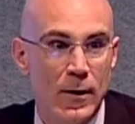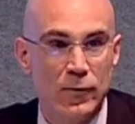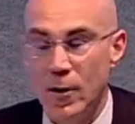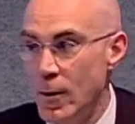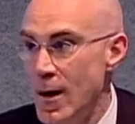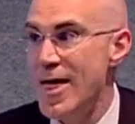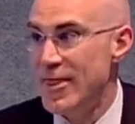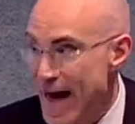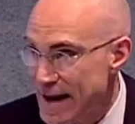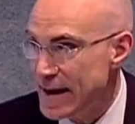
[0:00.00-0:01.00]
So
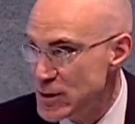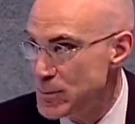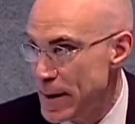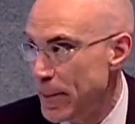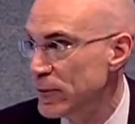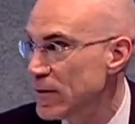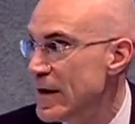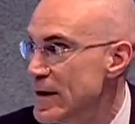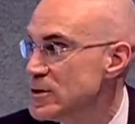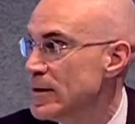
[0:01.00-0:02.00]
that gets people's
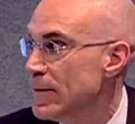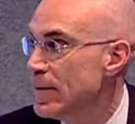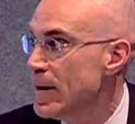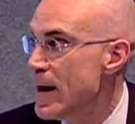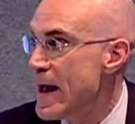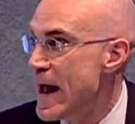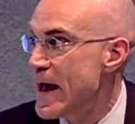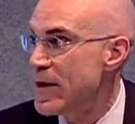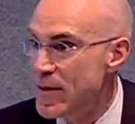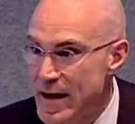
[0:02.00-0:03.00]
attention.
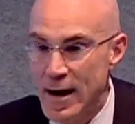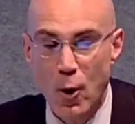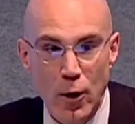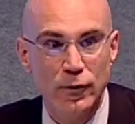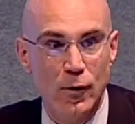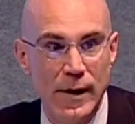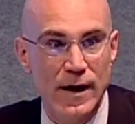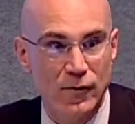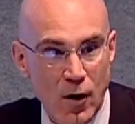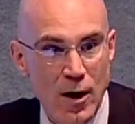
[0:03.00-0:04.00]
And that also
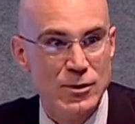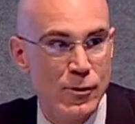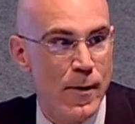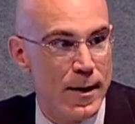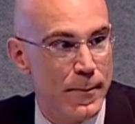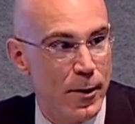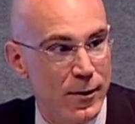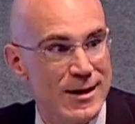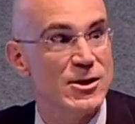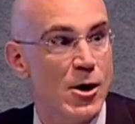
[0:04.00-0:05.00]
gets us
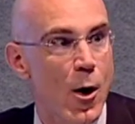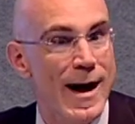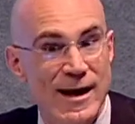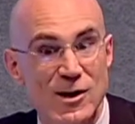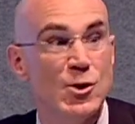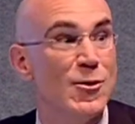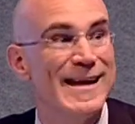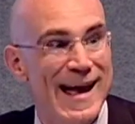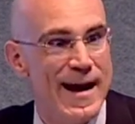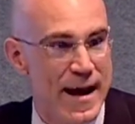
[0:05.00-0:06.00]
credibility to go ahead and do it
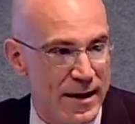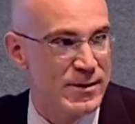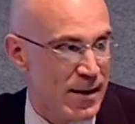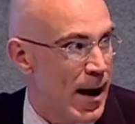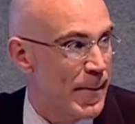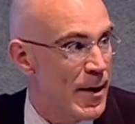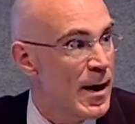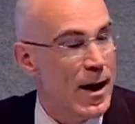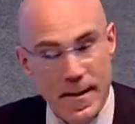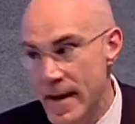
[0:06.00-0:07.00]
again next time.
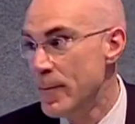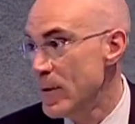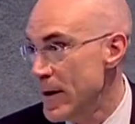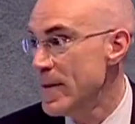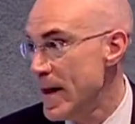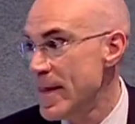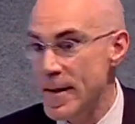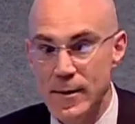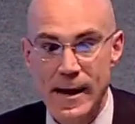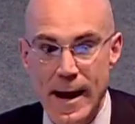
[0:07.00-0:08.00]
And they
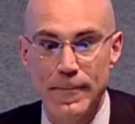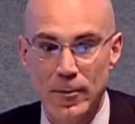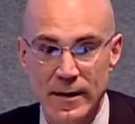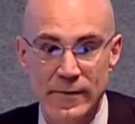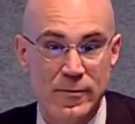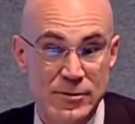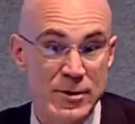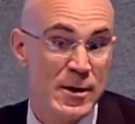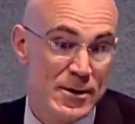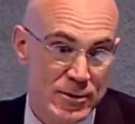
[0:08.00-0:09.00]
became believers.
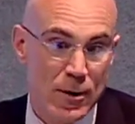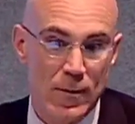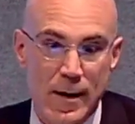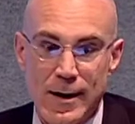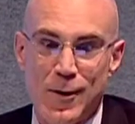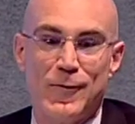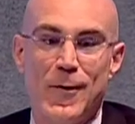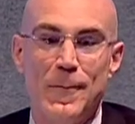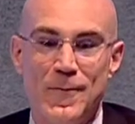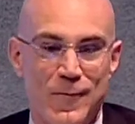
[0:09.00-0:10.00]
So
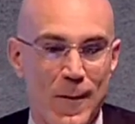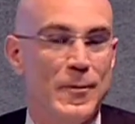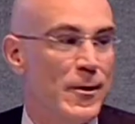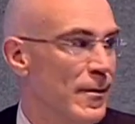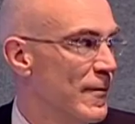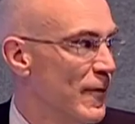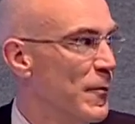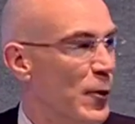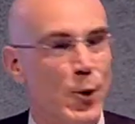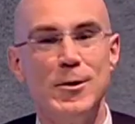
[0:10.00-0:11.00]
from
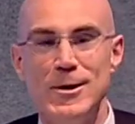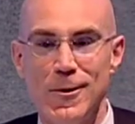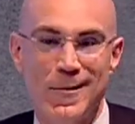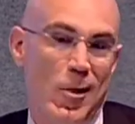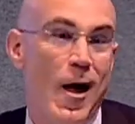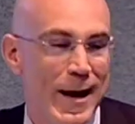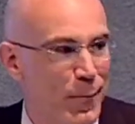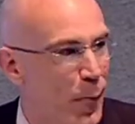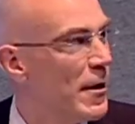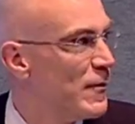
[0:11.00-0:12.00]
the Goodyear
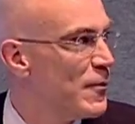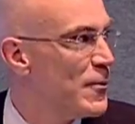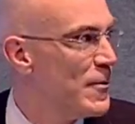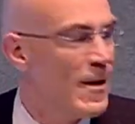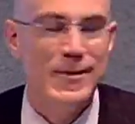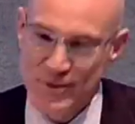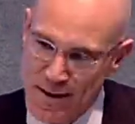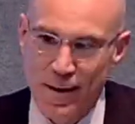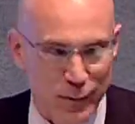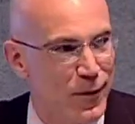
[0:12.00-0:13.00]
client point of view, the
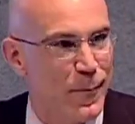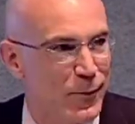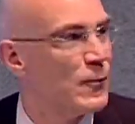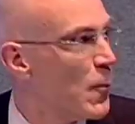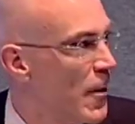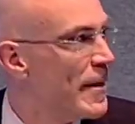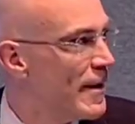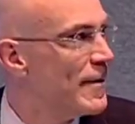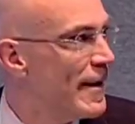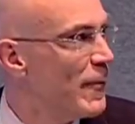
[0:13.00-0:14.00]
sales number is the one
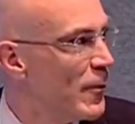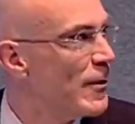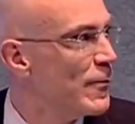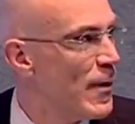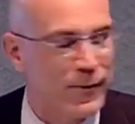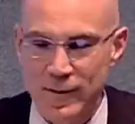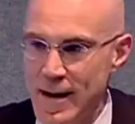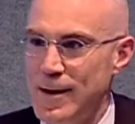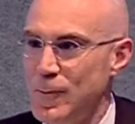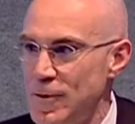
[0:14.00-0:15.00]
that really
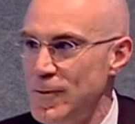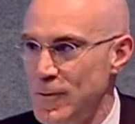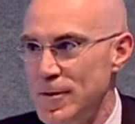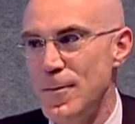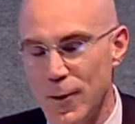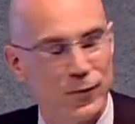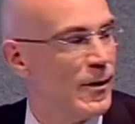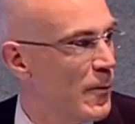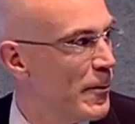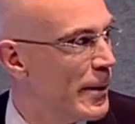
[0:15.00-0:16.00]
resonated with the most
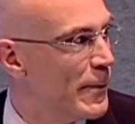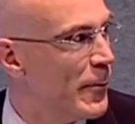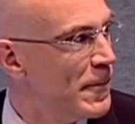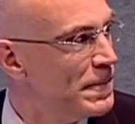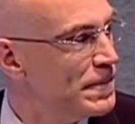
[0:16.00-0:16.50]
number of people.